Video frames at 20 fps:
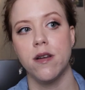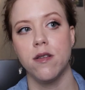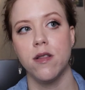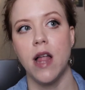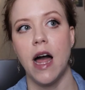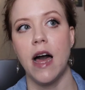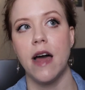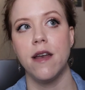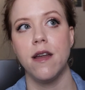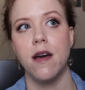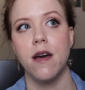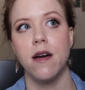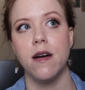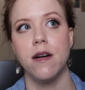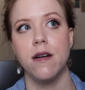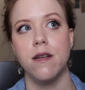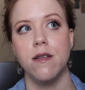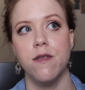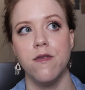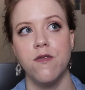a lot
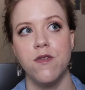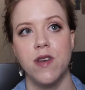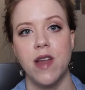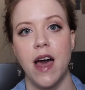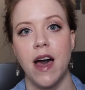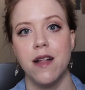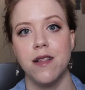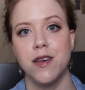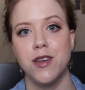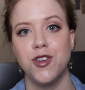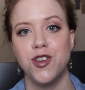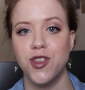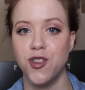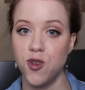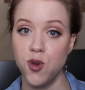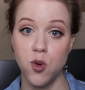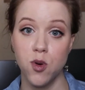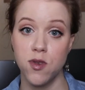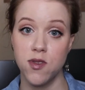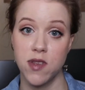of knowledge and
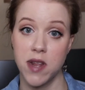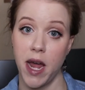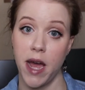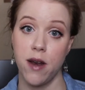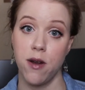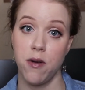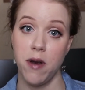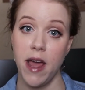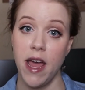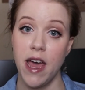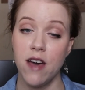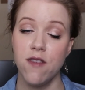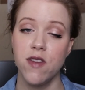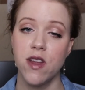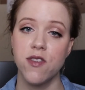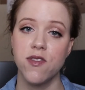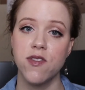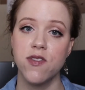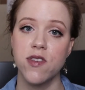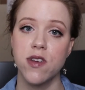tools that I don't have
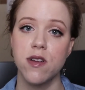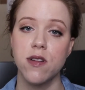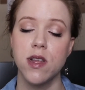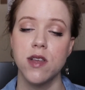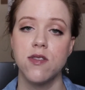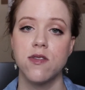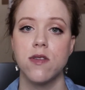necessarily,